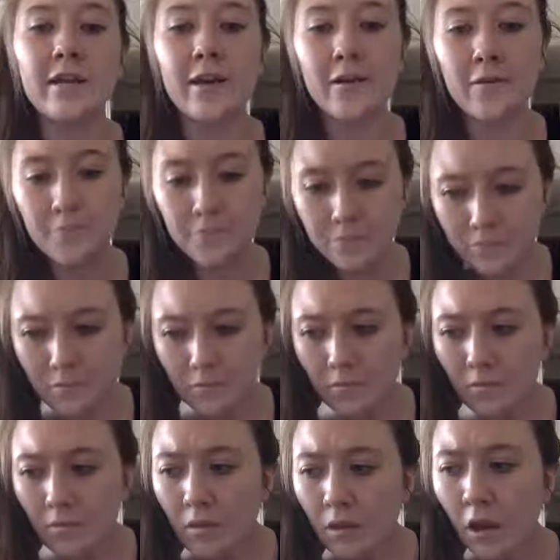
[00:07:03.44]
care.
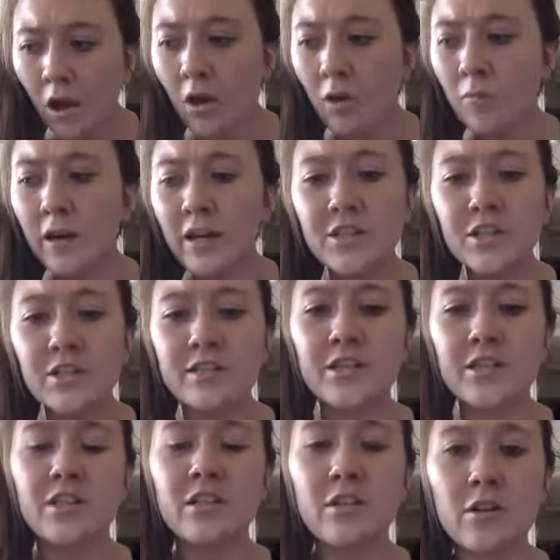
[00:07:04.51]
Like she
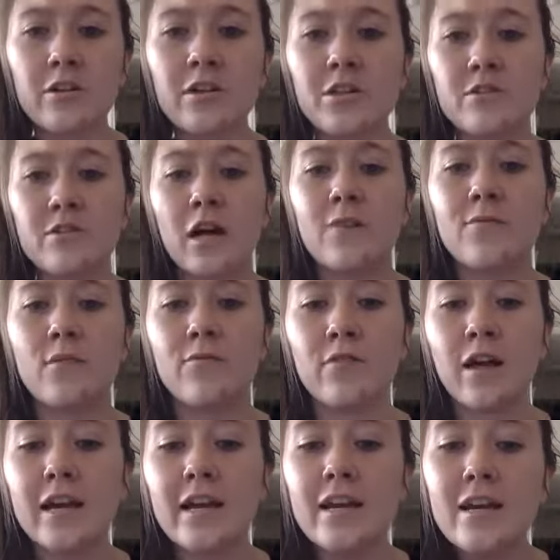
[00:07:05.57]
said, she literally just got off a
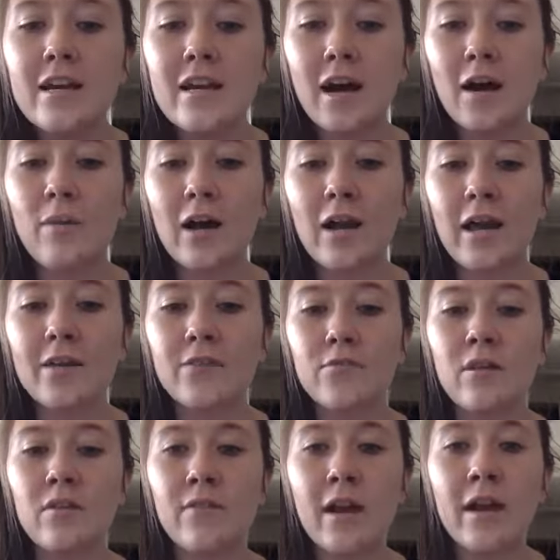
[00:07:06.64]
flight, about to head to
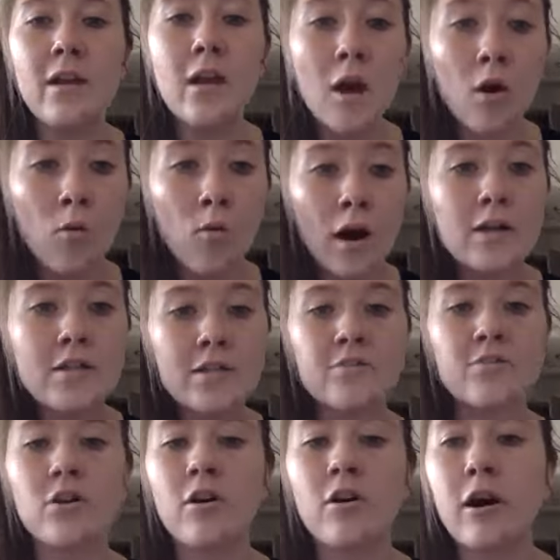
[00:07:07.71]
an event. Watch
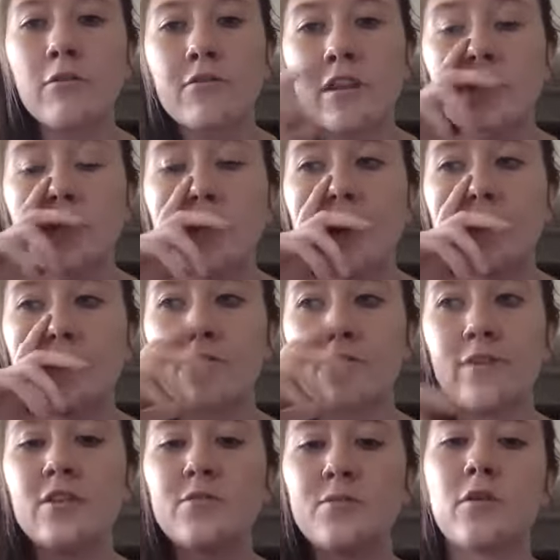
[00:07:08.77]
this girl. I'll send you guys her
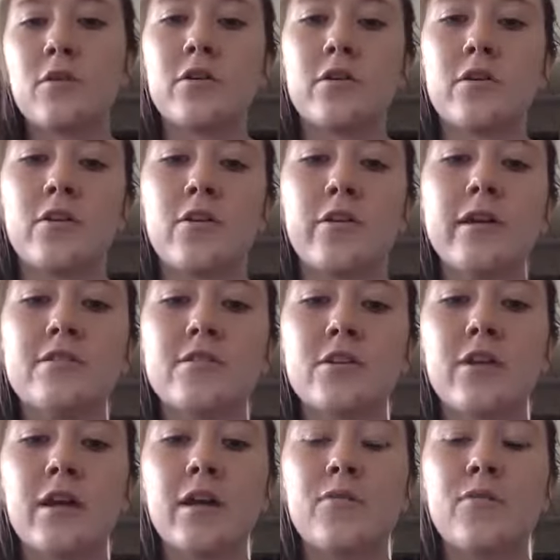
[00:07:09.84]
Facebook or her
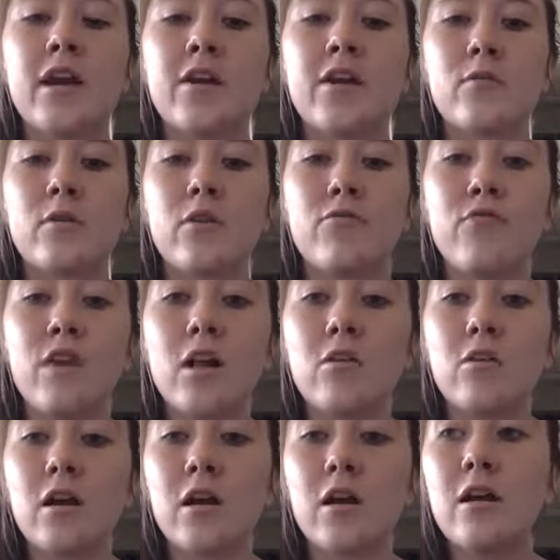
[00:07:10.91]
Instagram if you guys want to
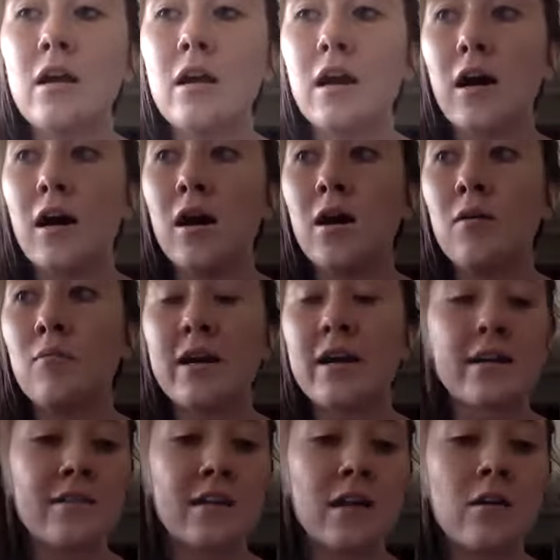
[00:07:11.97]
follow her. Like
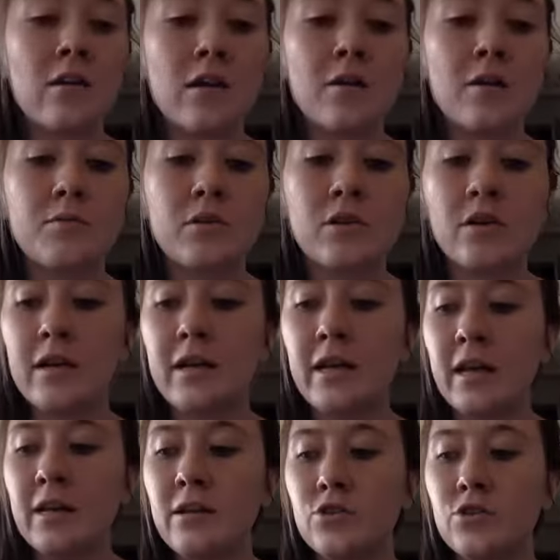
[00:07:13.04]
I said, I look up to her
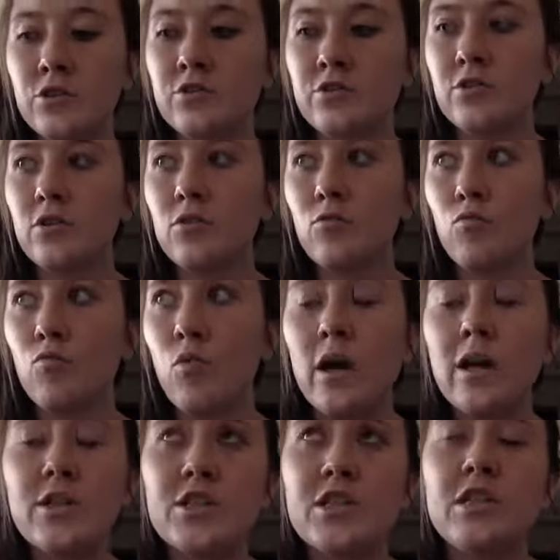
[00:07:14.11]
and just
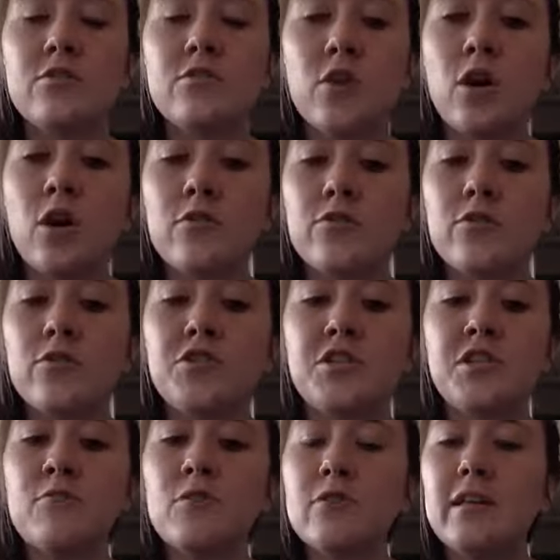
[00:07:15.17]
what she's gone through.
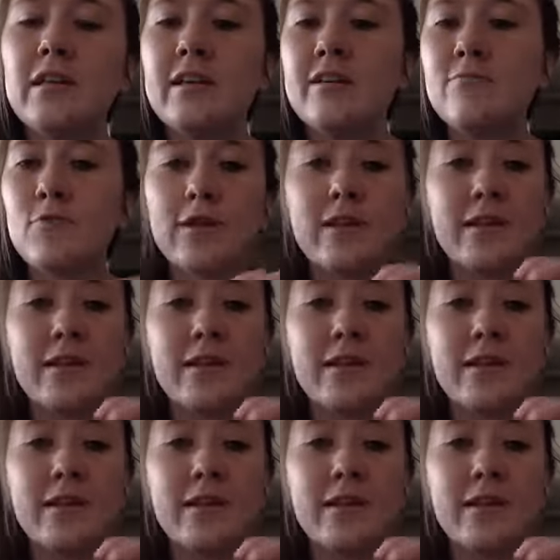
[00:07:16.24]
She really didn't